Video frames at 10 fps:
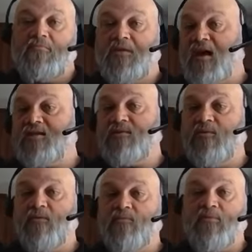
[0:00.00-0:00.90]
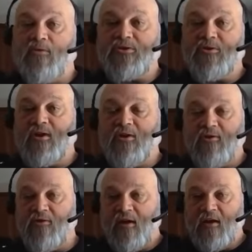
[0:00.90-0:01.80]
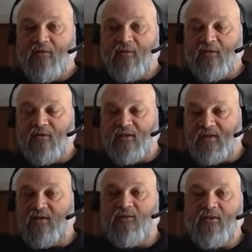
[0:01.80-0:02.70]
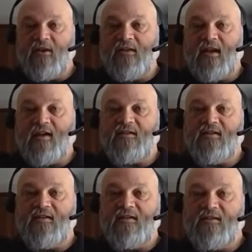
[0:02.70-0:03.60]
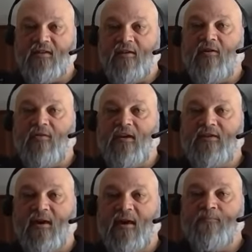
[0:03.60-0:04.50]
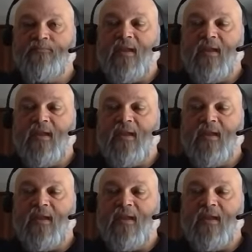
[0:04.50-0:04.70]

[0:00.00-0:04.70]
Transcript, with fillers: Yes, well, you pull the trigger, the, the cylinder indexes and all this, right?